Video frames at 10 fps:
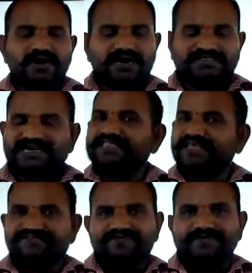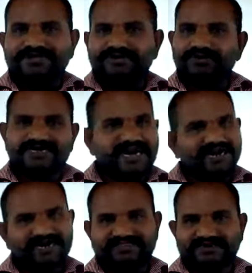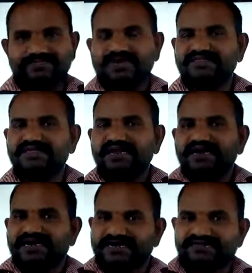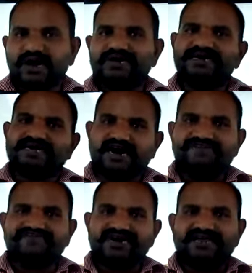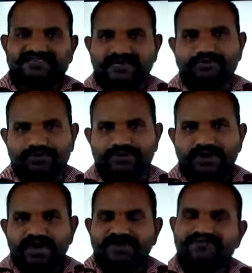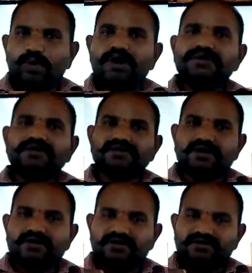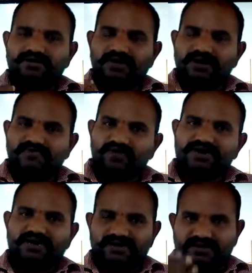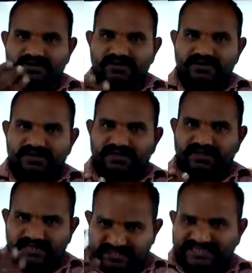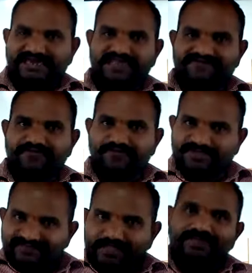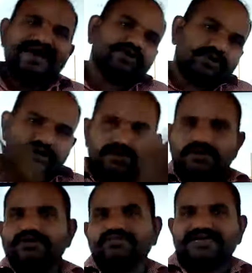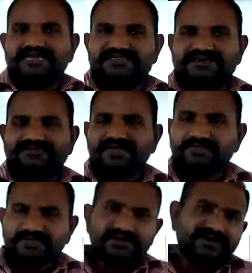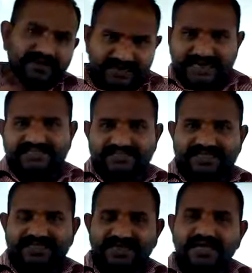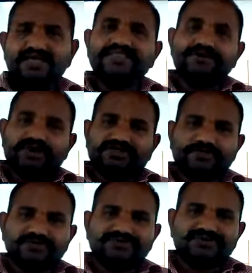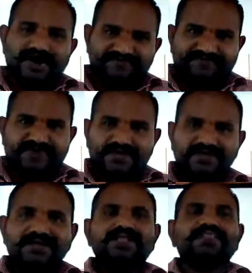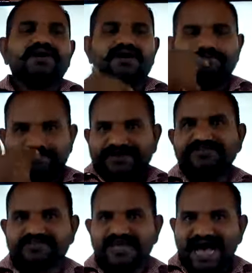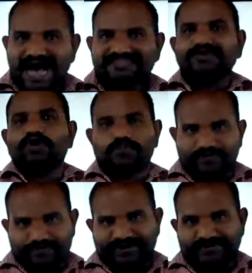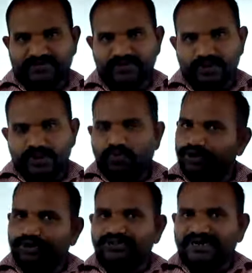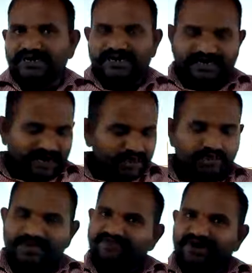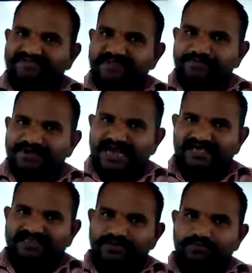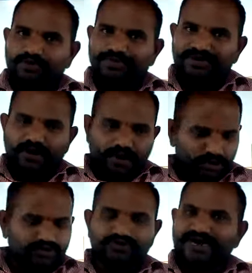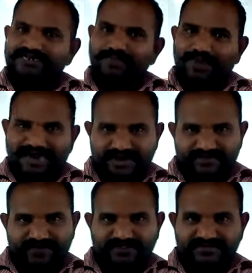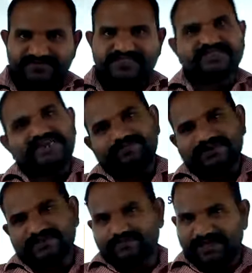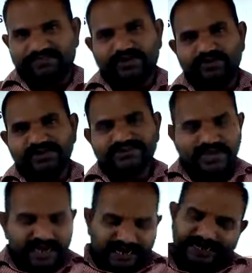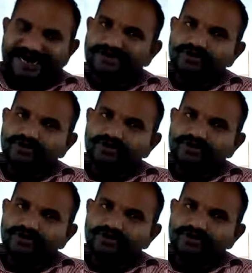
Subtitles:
send the information, you can directly send because it is already configured as an input. If you want to send the information from the microcontroller to the next thing, then you are supposed to configure the pins as an output pins. We know that in order to make one of the pin as the input pin, you should write the binary ones, which is nothing but the plus 5 volts. In order to